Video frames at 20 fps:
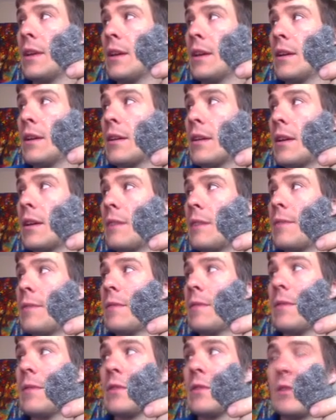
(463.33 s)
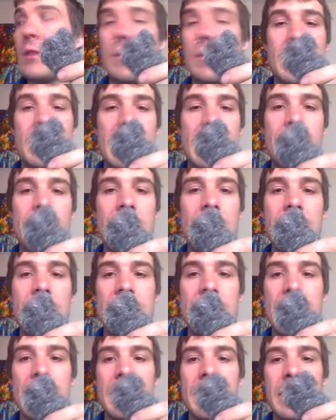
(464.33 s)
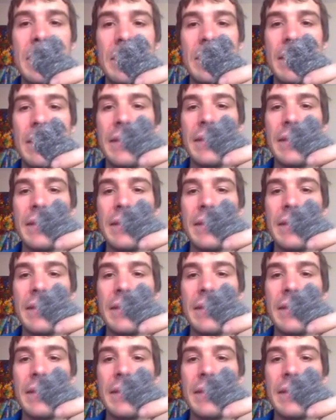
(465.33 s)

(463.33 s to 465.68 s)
carbon, where there's 2 stable ones, carbon-12 and